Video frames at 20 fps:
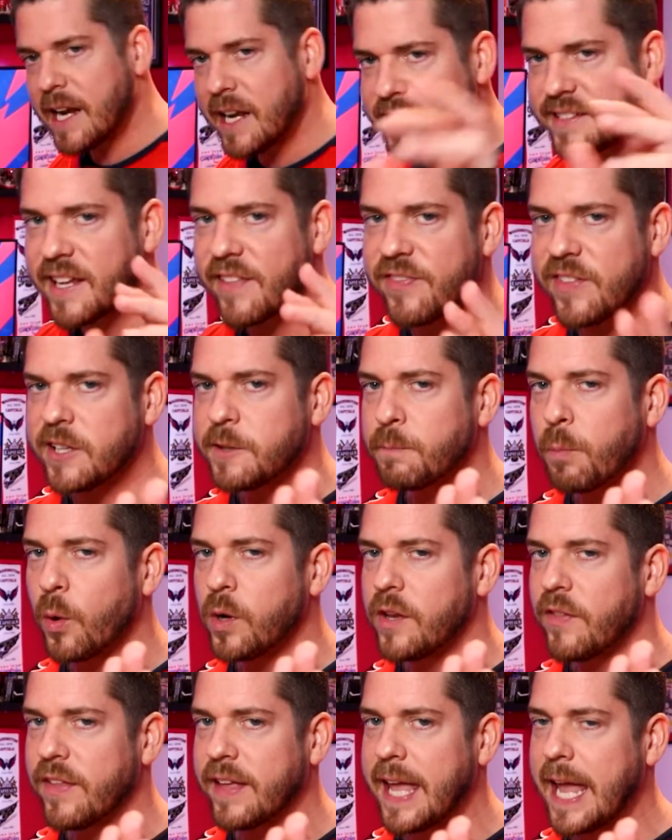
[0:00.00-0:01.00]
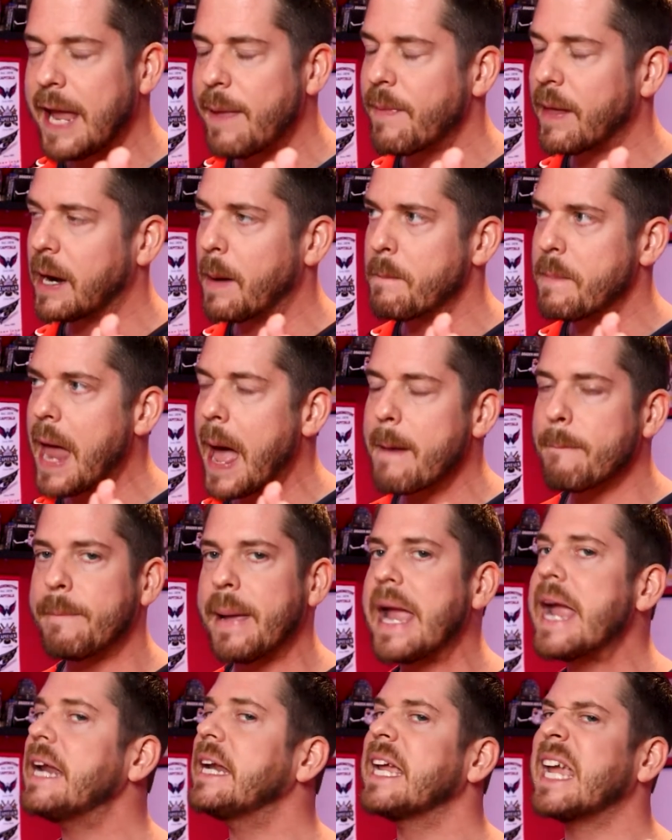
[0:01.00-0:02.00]
And it's at this point in the game that I'm not
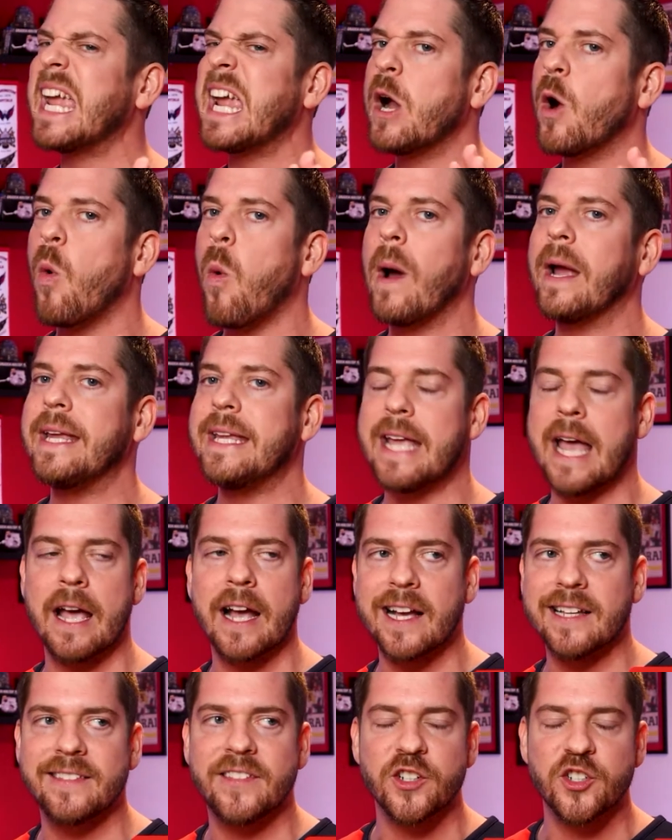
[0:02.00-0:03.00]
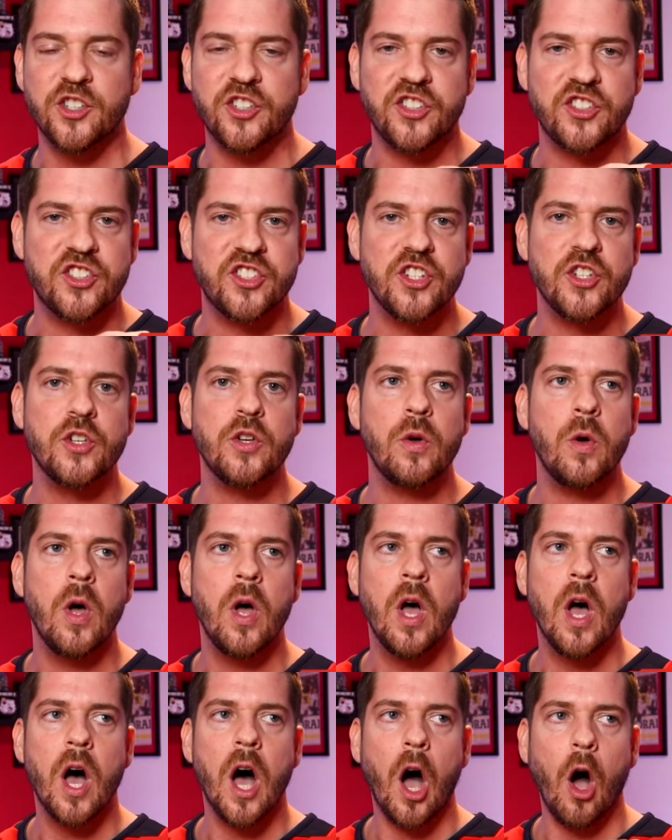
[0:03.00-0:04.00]
panicking quite yet because there's
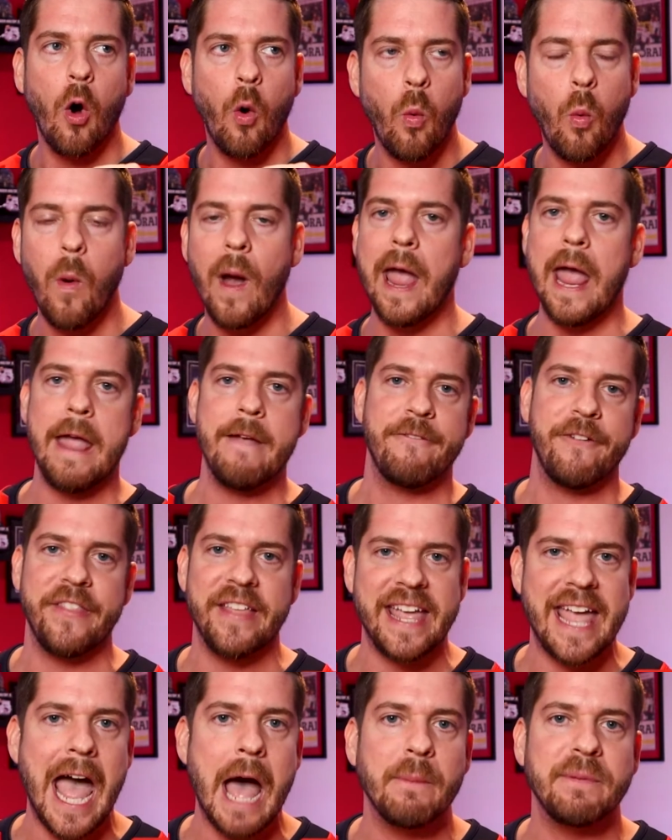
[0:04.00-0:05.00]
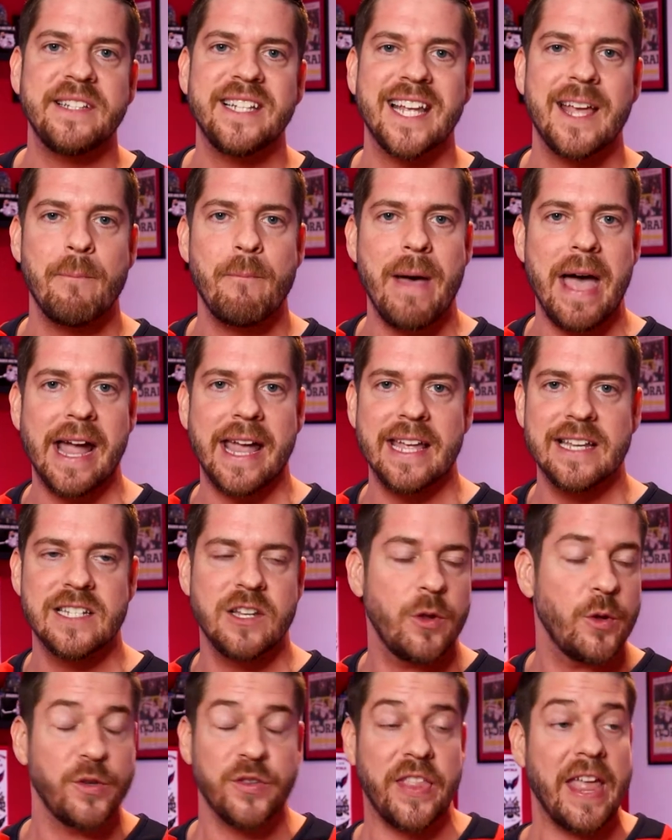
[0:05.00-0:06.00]
still a way for the Caps to get back
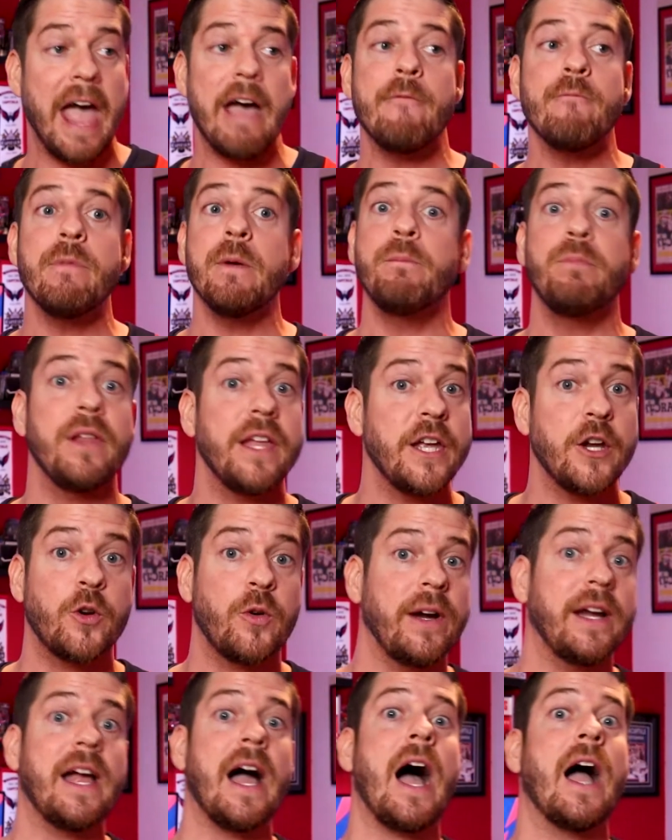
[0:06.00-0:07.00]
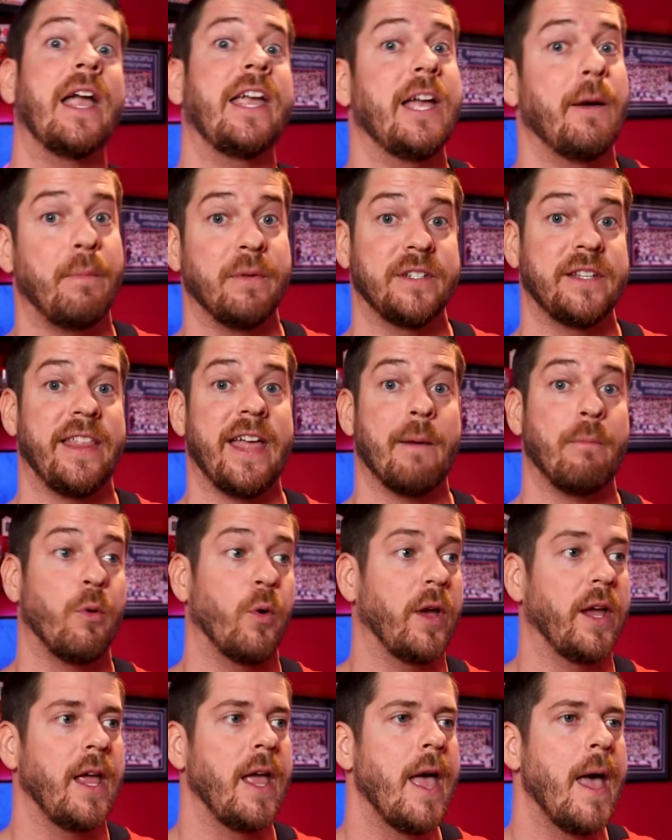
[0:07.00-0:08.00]
into this. They haven't been playing great hockey up until that
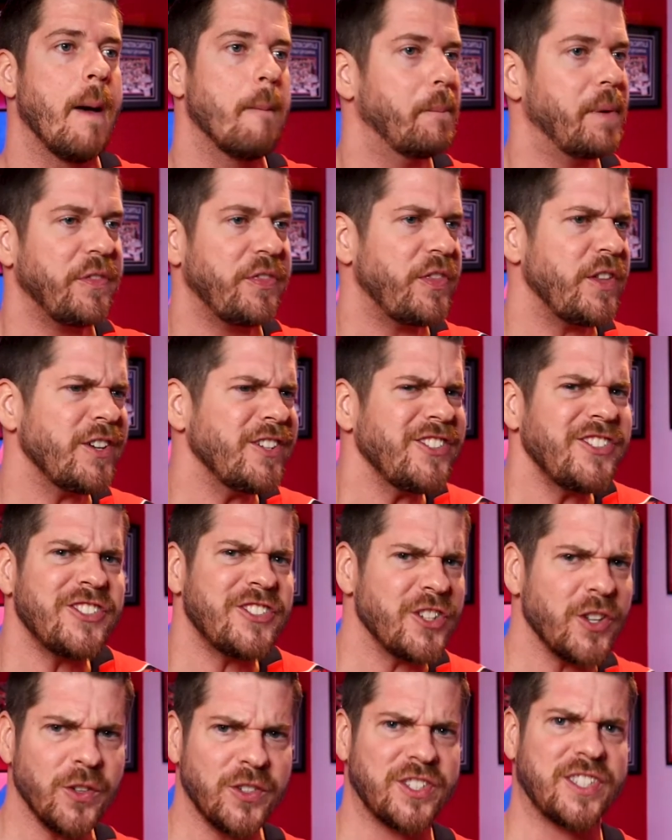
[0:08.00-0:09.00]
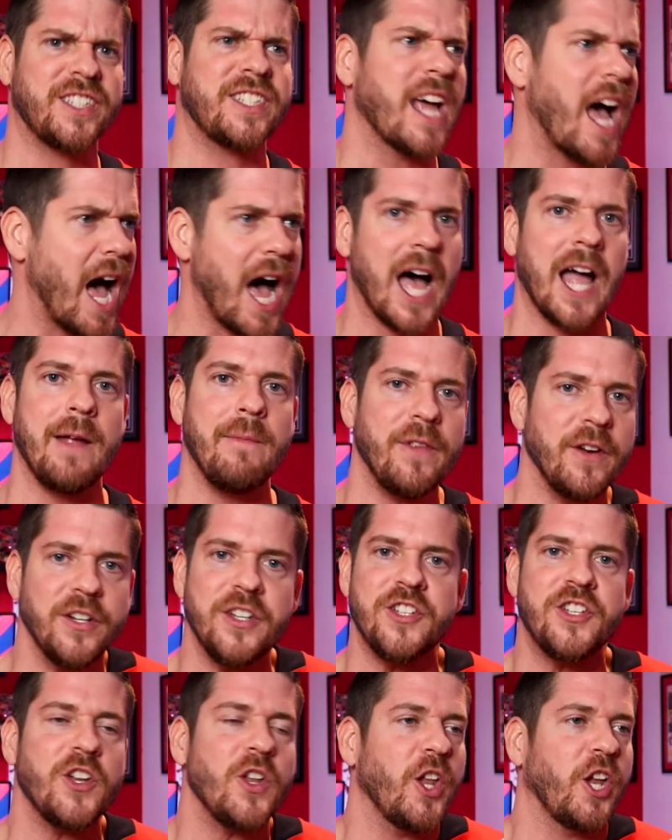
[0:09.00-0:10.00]
point, but there's still time.
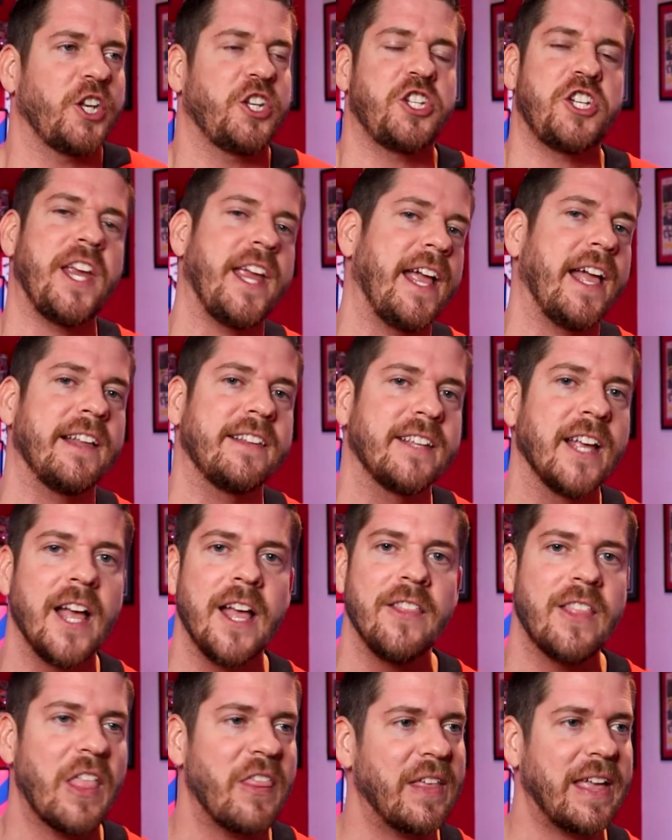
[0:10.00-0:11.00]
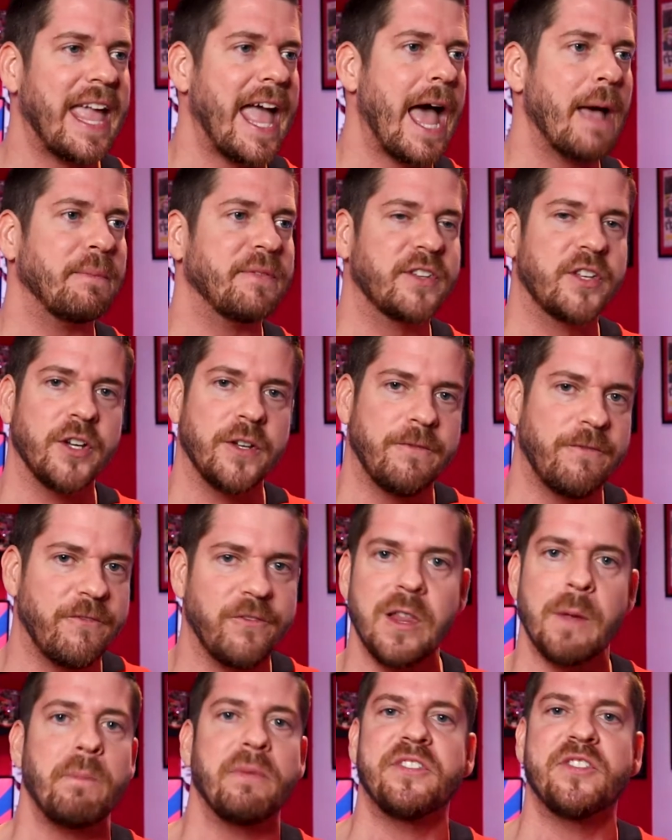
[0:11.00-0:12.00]
There's still a chance that the Caps could
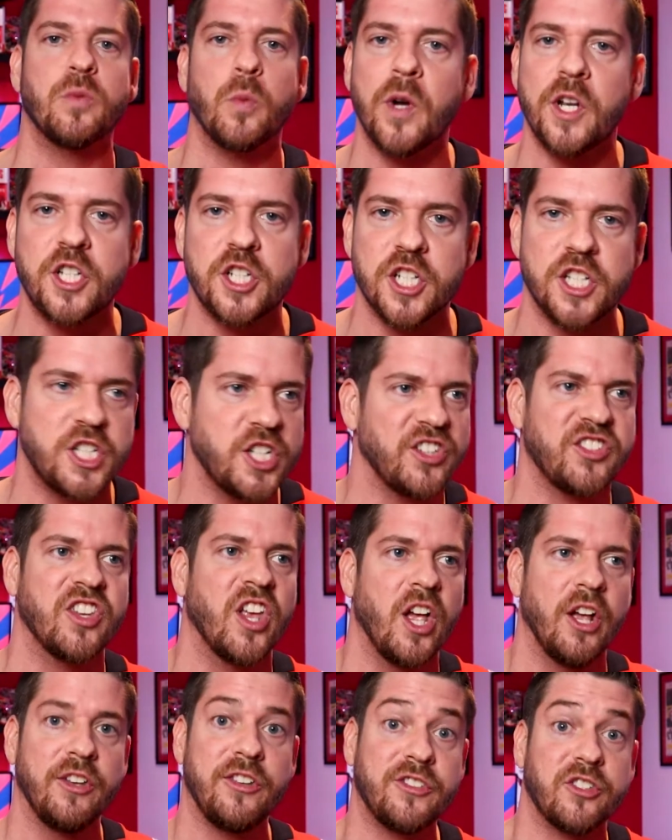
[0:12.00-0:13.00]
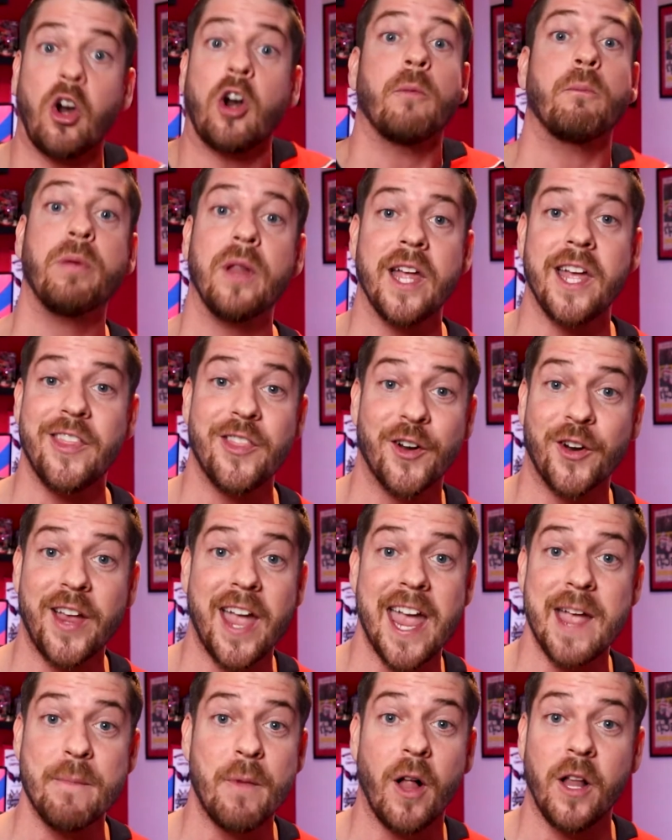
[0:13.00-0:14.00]
flip a switch and just start playing their
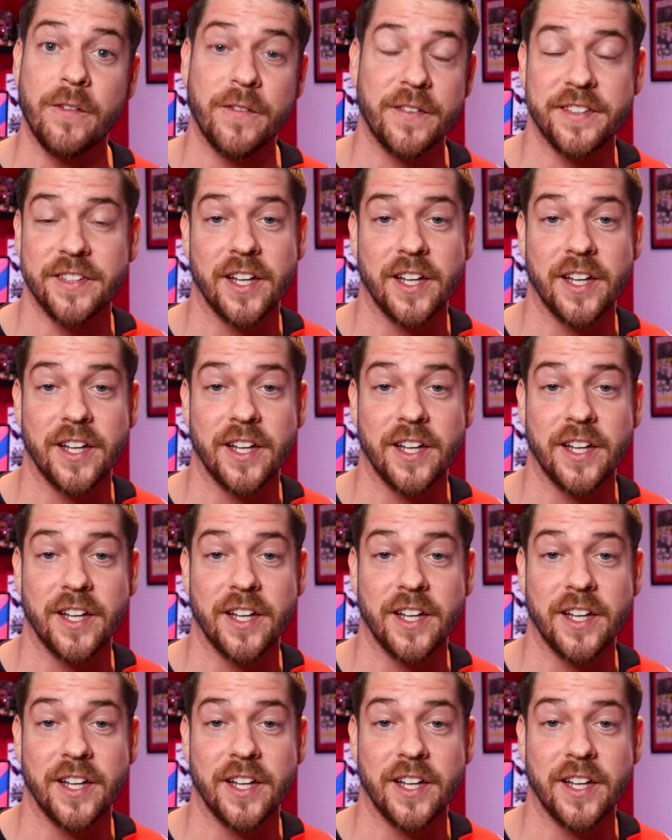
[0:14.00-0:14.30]
game all of a